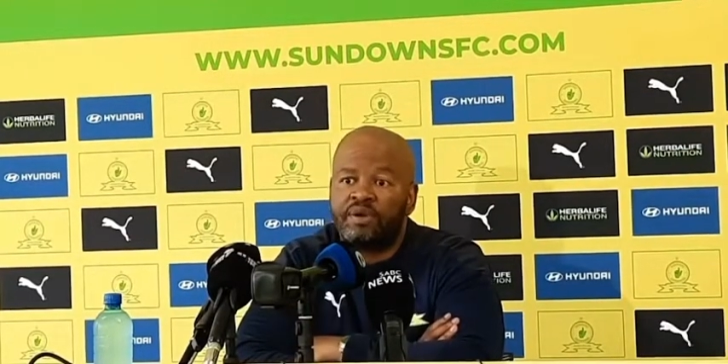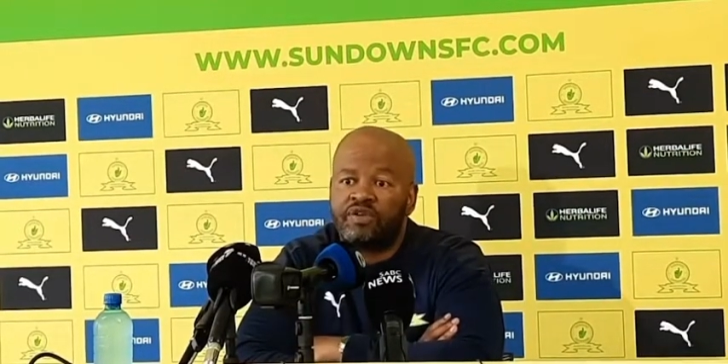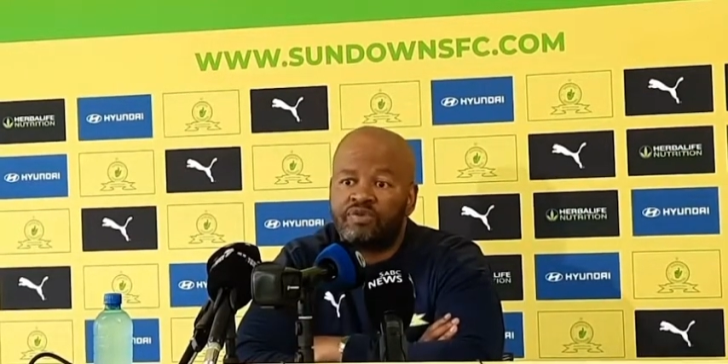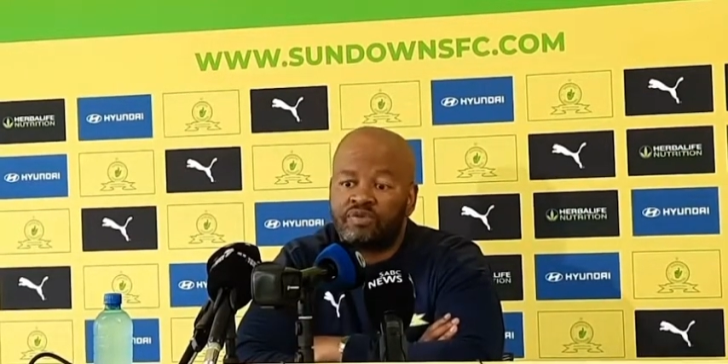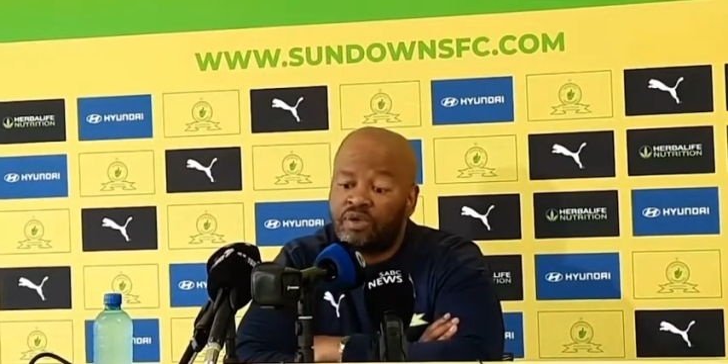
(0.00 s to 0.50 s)

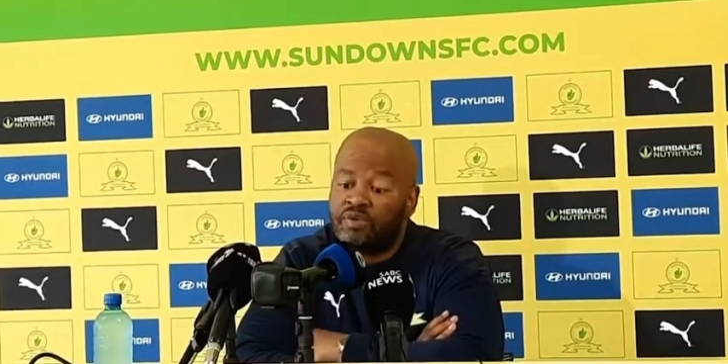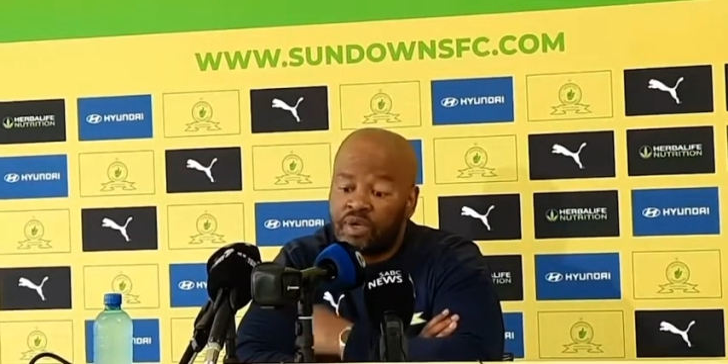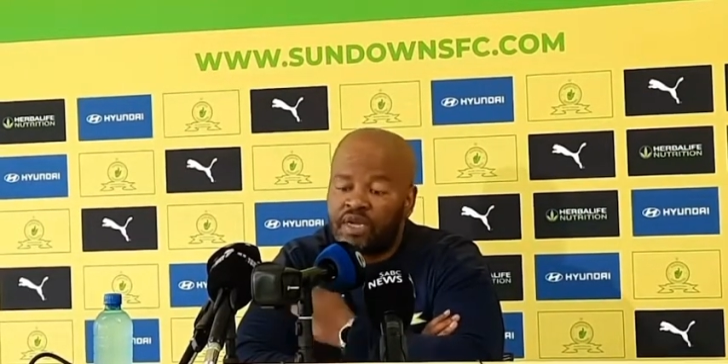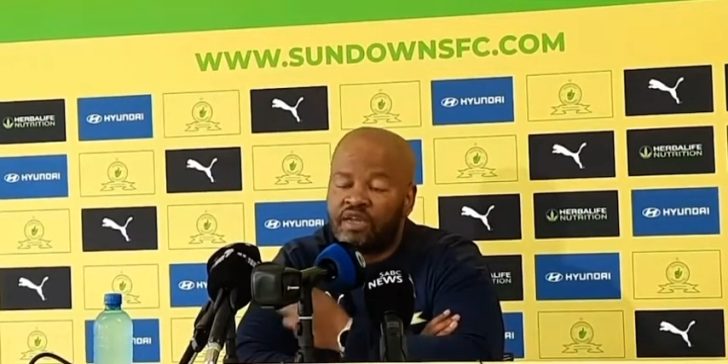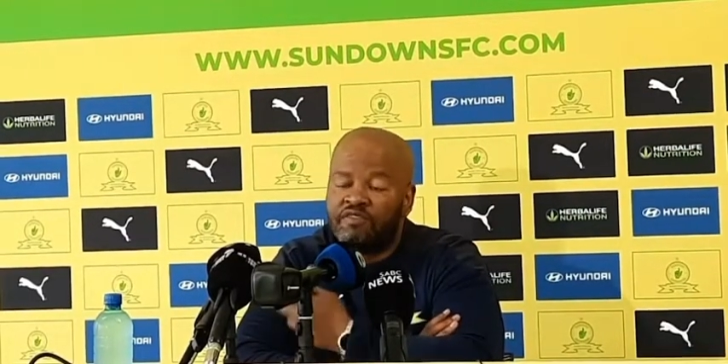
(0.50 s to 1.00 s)
but when
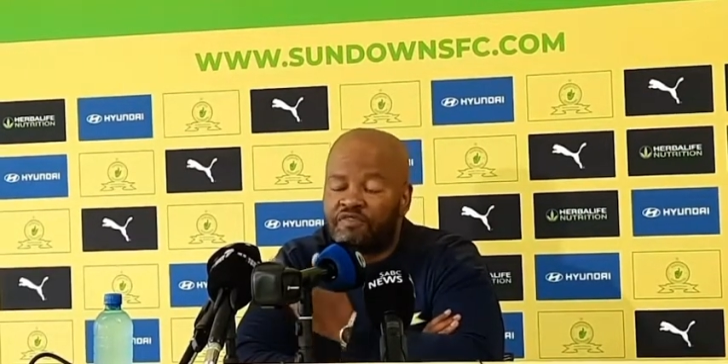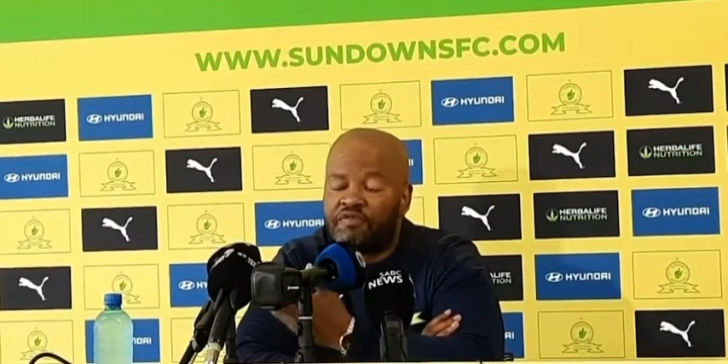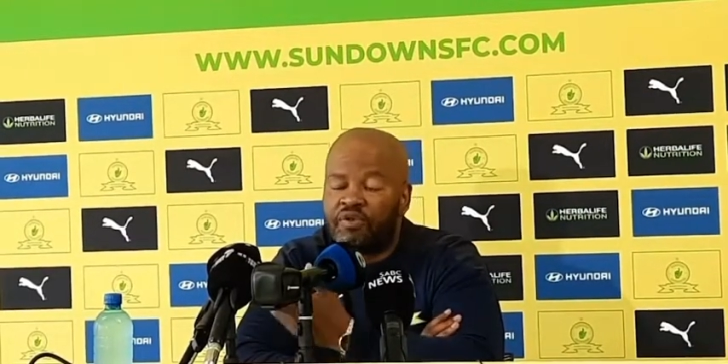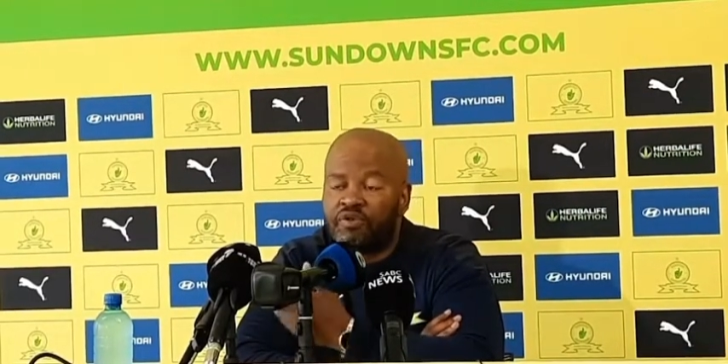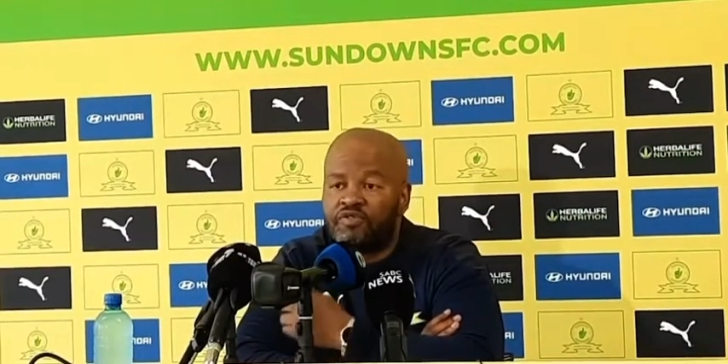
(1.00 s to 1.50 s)
we
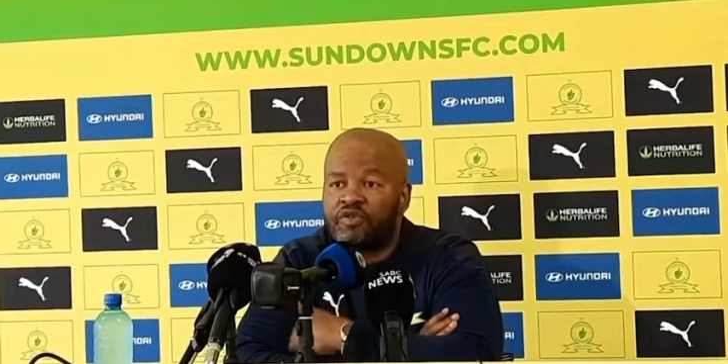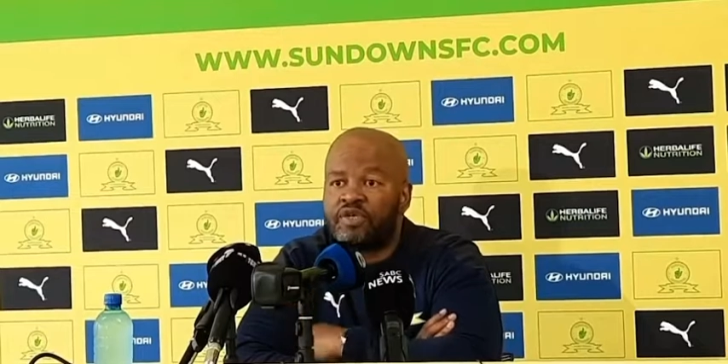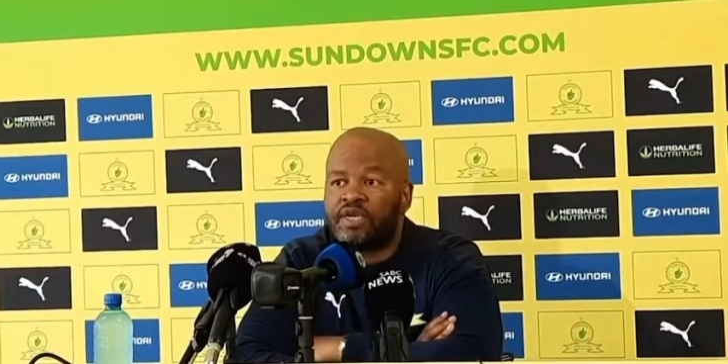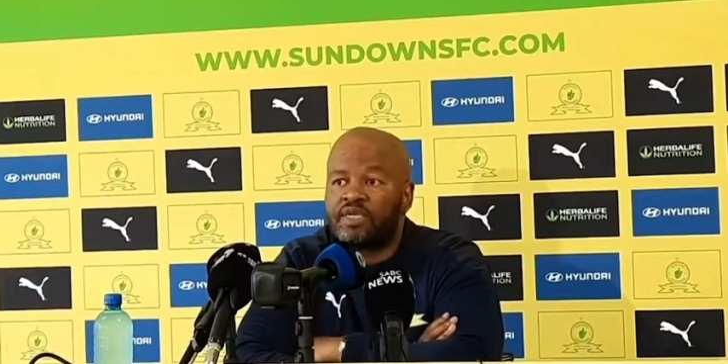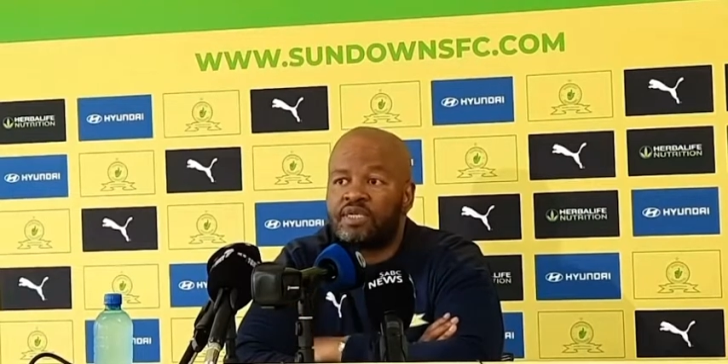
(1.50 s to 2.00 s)
give those
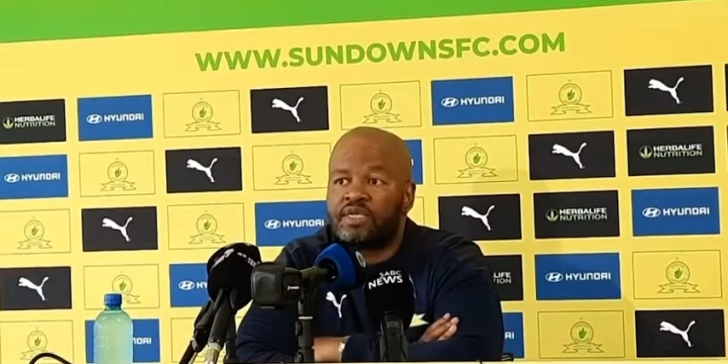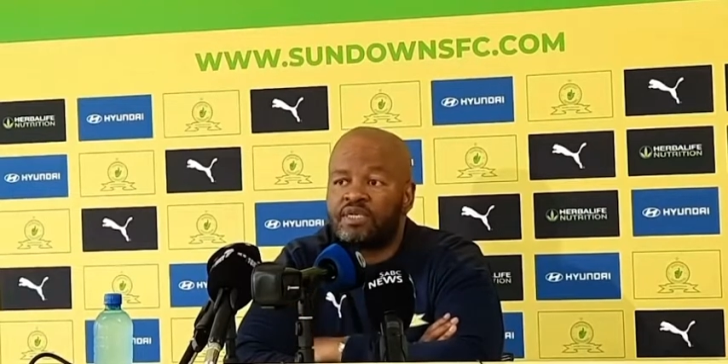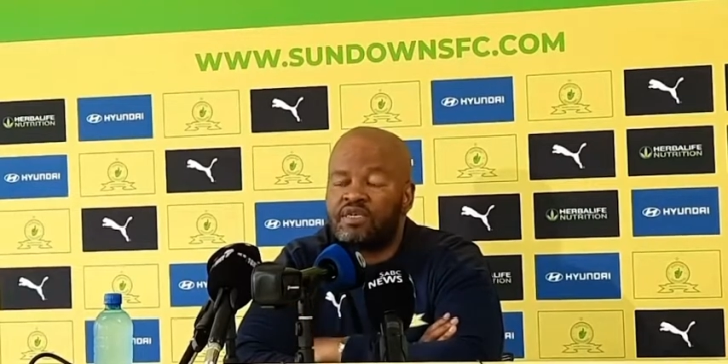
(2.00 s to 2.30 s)
few chances,